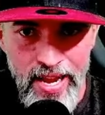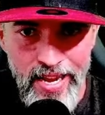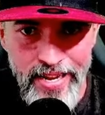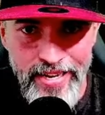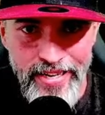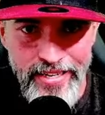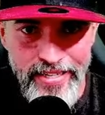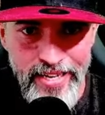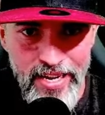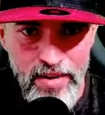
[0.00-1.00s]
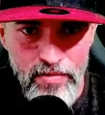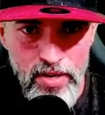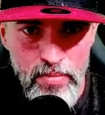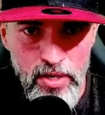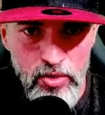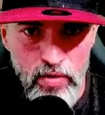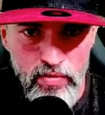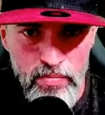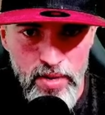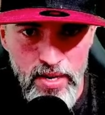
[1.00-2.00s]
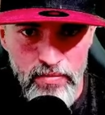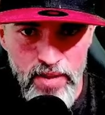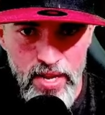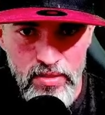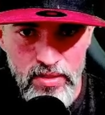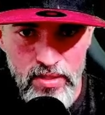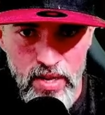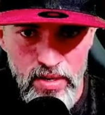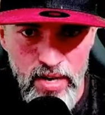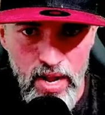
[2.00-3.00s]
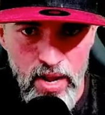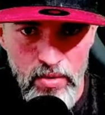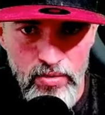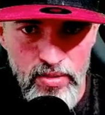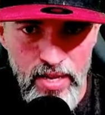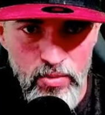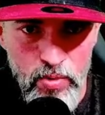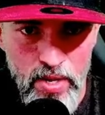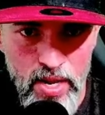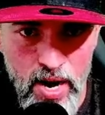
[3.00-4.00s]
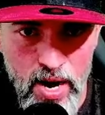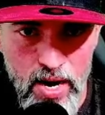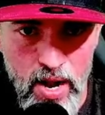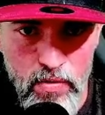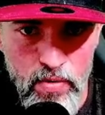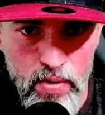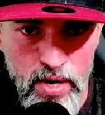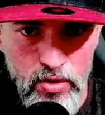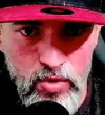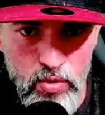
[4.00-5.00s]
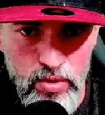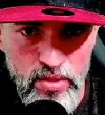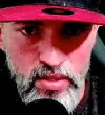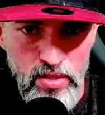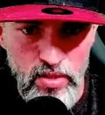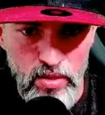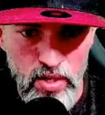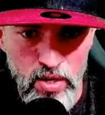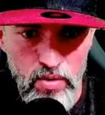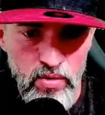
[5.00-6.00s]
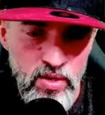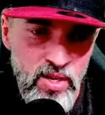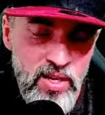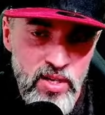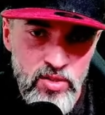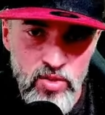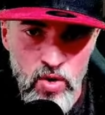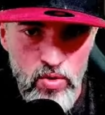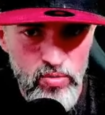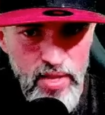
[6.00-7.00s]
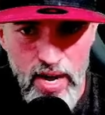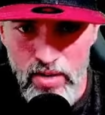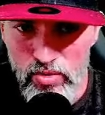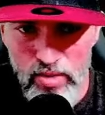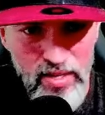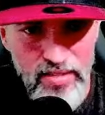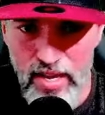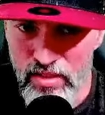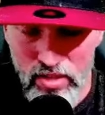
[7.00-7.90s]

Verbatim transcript: uh, and availability of many events now that we are halfway through the season you know so they are they said that